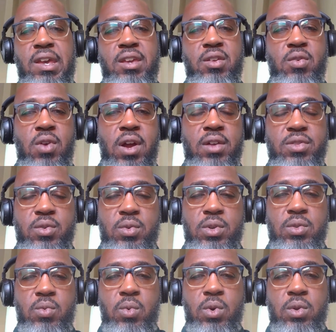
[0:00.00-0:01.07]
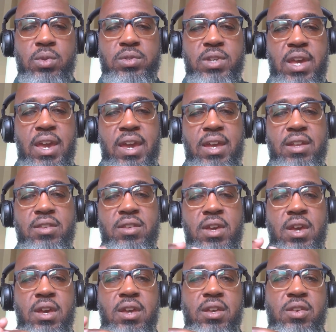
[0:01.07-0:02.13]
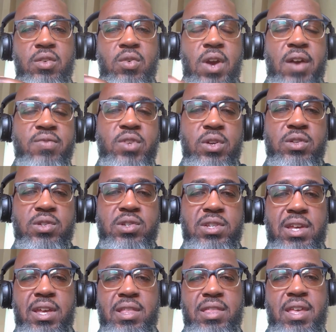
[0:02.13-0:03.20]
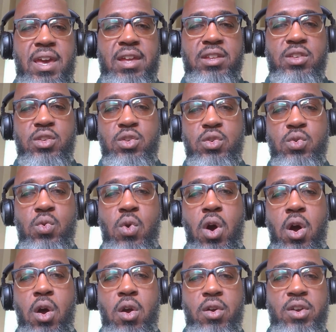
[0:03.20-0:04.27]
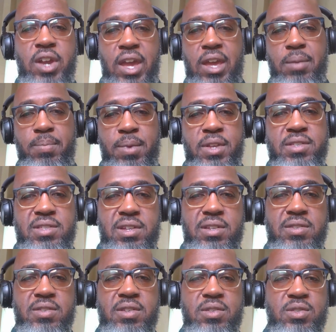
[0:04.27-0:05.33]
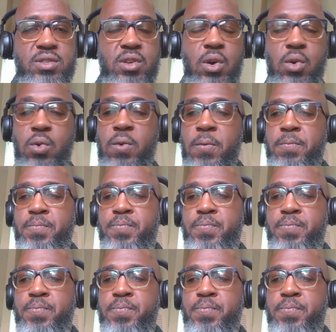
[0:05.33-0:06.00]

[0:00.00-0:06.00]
you're out there in the world and you have to understand that you are a business. So